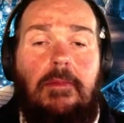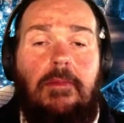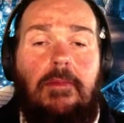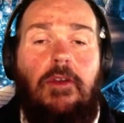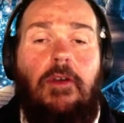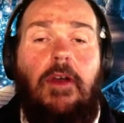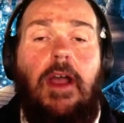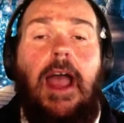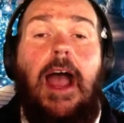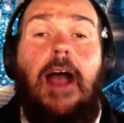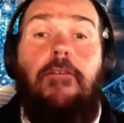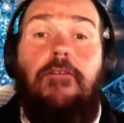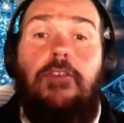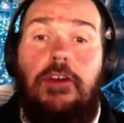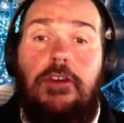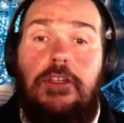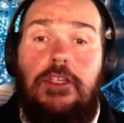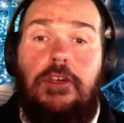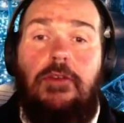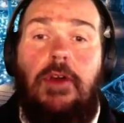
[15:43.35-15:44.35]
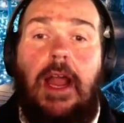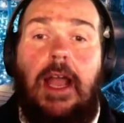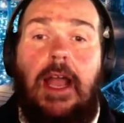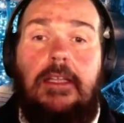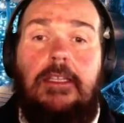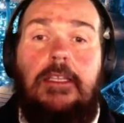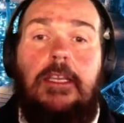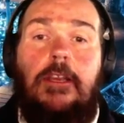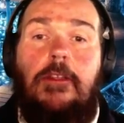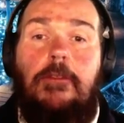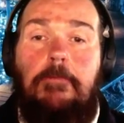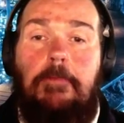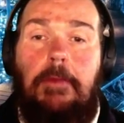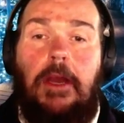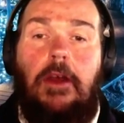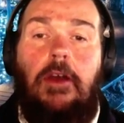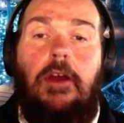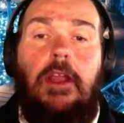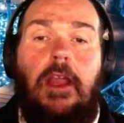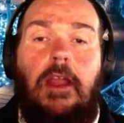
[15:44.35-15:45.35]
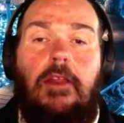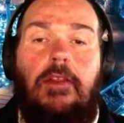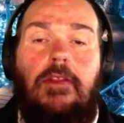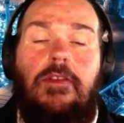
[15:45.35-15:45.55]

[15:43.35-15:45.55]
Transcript: So have your direct experience.